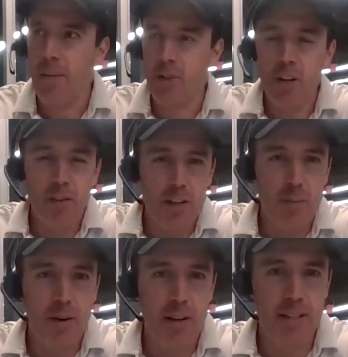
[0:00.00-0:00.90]
And I'm sure you've
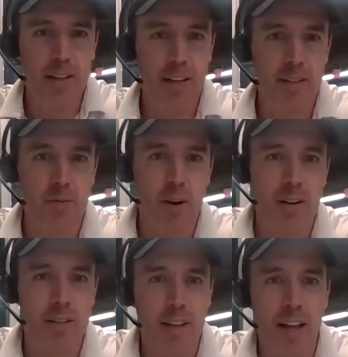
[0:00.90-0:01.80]
experienced this
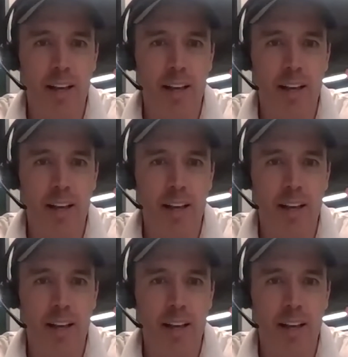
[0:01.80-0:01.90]
where it's